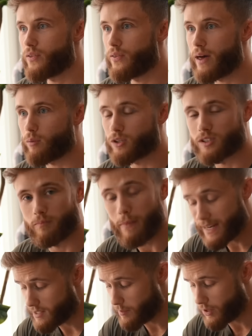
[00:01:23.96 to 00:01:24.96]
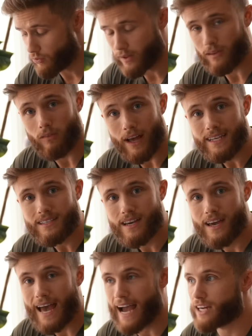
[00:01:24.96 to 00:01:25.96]
that were meant to be really light
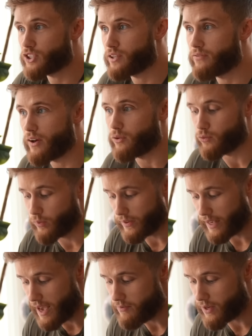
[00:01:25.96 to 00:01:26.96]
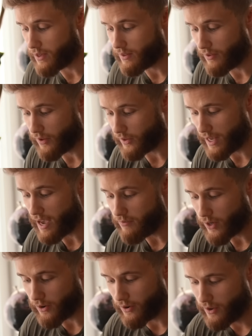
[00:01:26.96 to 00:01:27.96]
actually felt really heavy. They felt
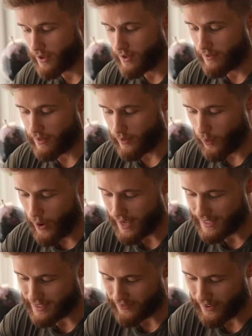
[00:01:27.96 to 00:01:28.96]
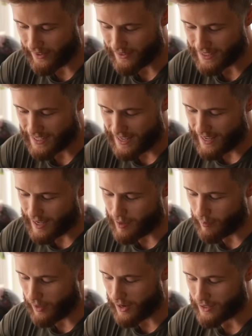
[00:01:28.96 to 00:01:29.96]
heavier than the weights felt
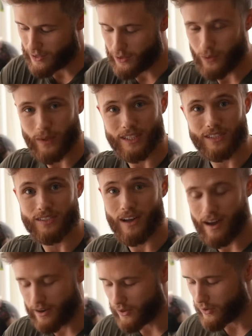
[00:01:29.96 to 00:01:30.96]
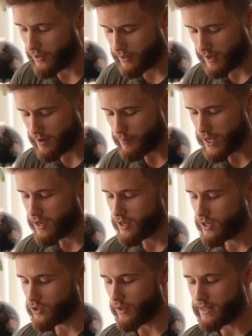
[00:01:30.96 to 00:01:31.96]
in block 2, which is not a good thing.
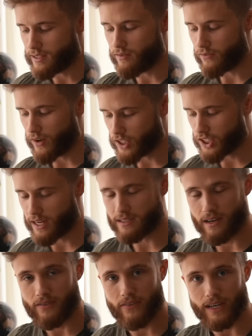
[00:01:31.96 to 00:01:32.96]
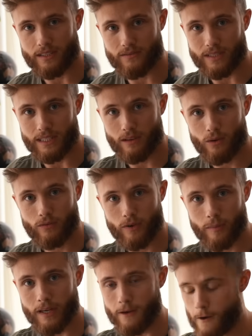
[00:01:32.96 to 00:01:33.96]
So that didn't function as an effective deload for
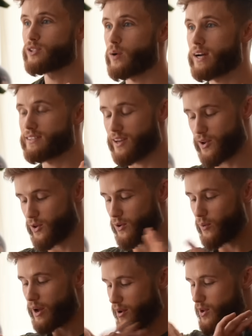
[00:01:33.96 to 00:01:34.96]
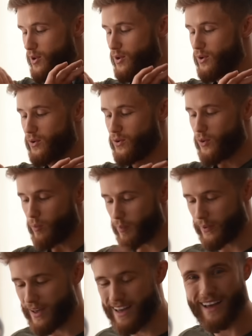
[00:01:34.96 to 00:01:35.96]
me. So I said, you know what? Nope,
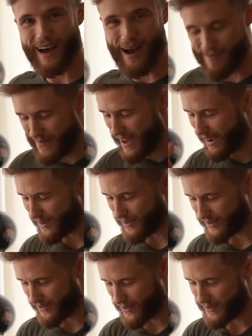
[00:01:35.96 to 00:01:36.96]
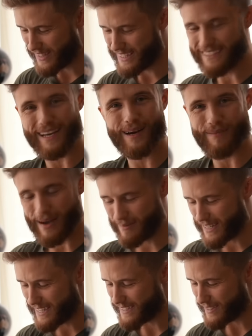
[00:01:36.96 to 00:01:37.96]
I'm not going through with these AMRAP
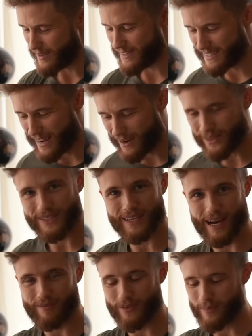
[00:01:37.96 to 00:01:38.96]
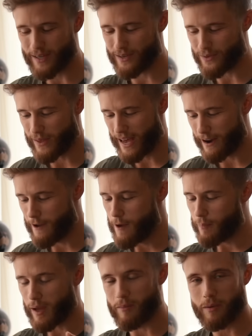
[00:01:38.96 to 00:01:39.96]
tests. It's not a good time for me to do that.
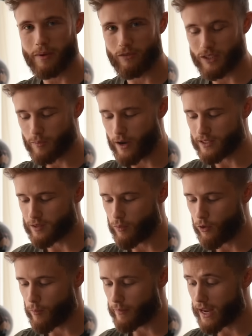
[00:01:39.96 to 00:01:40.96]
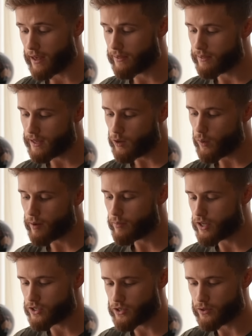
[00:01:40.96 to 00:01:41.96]
I'm gonna be responsible. And I think what I'm
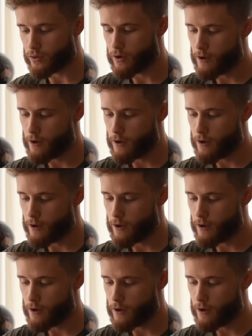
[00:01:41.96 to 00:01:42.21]
gonna do